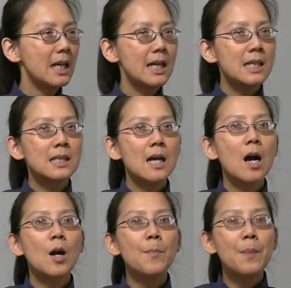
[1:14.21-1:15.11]
is
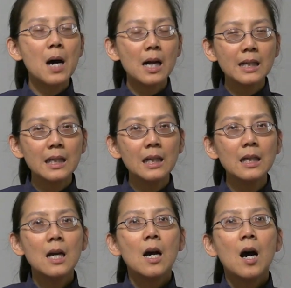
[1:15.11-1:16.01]
our
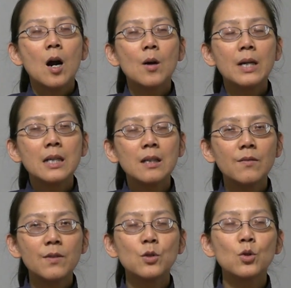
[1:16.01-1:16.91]
body, our
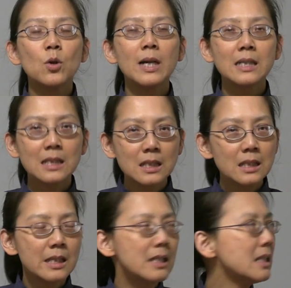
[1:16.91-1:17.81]
individual
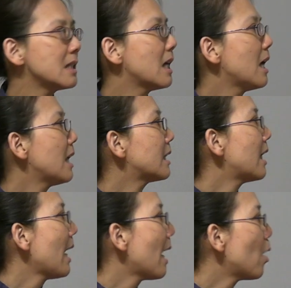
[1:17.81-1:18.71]
existence.
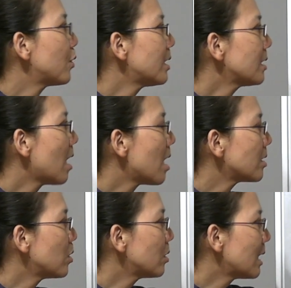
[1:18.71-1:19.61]
The outer
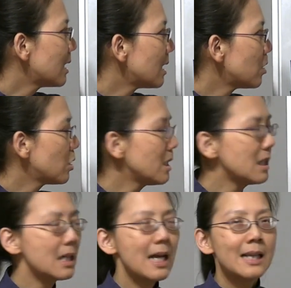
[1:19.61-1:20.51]
causal
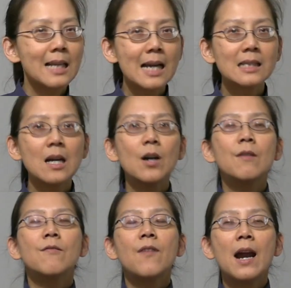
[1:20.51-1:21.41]
conditions, that's our
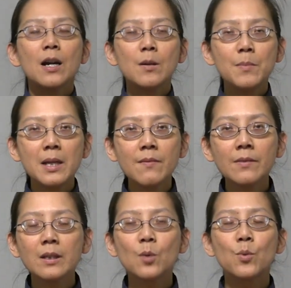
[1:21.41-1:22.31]

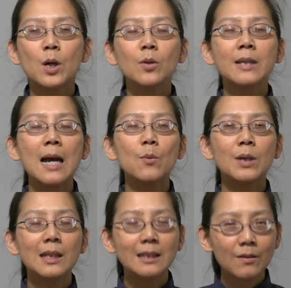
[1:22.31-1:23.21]
environment, the world that
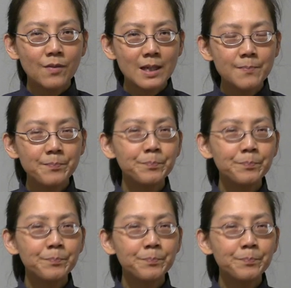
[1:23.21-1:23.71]
we live in.